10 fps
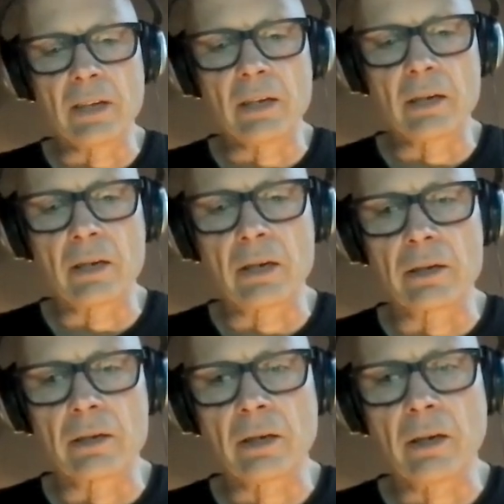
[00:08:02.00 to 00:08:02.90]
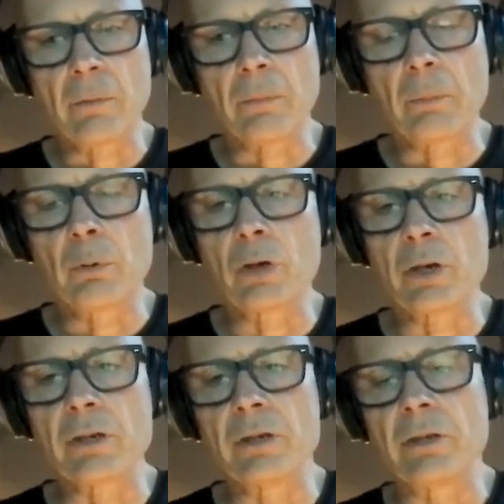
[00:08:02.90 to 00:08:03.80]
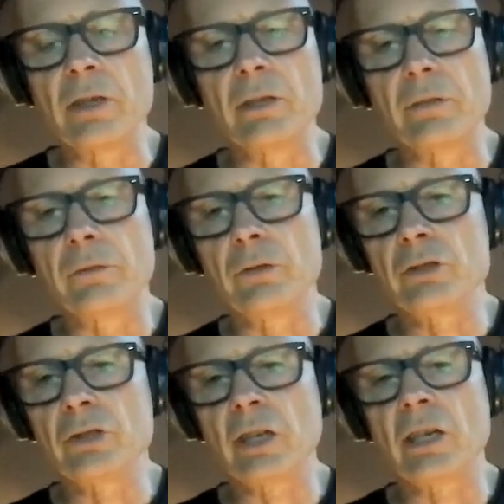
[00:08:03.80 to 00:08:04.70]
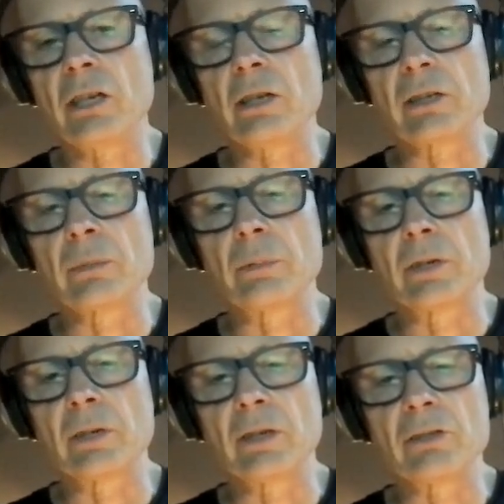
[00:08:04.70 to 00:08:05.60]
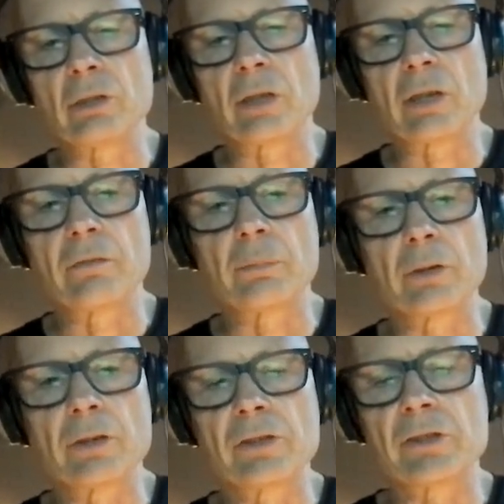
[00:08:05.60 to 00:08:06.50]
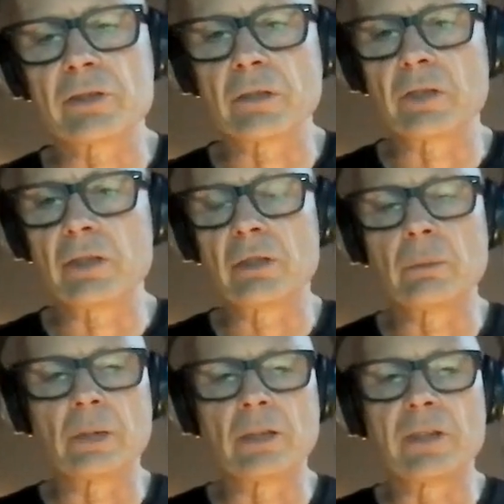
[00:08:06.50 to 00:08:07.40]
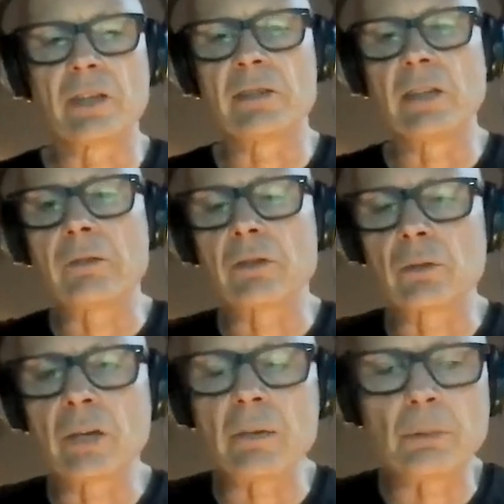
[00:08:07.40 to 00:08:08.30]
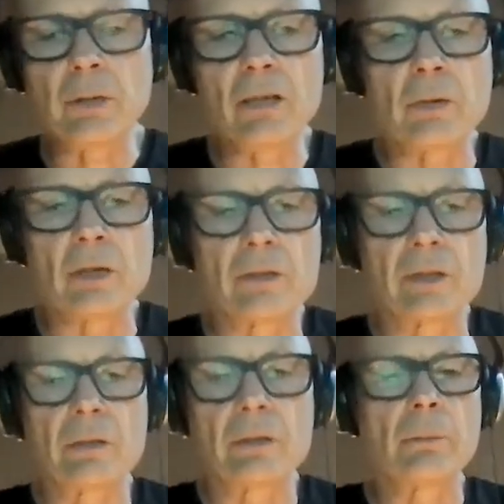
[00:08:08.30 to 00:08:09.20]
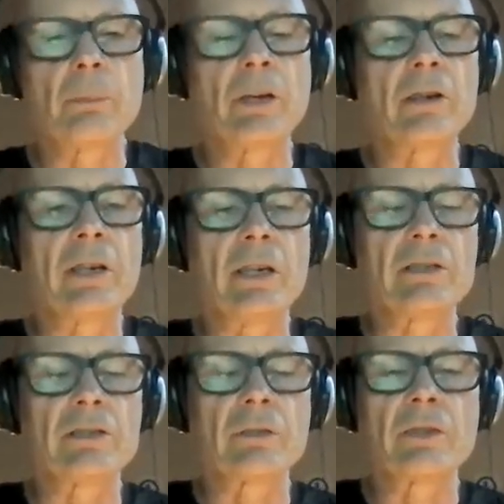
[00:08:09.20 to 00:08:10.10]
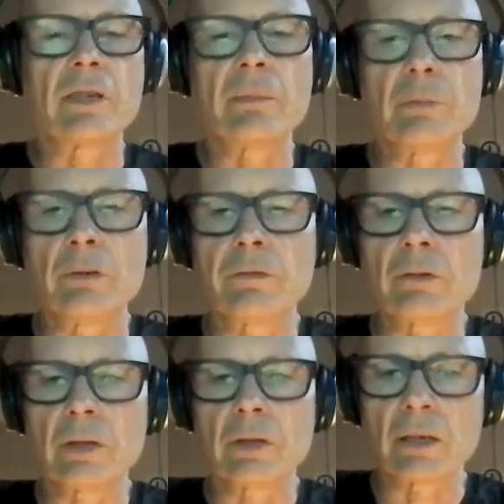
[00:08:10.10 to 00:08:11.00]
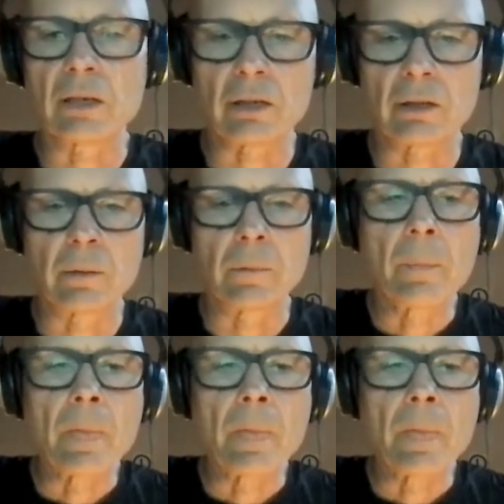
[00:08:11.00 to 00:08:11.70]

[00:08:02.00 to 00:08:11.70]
they are kind of important in the food chain, like the berries. A lot of birds and stuff eat them, but they have a great pigment. The berry is a very beautiful color.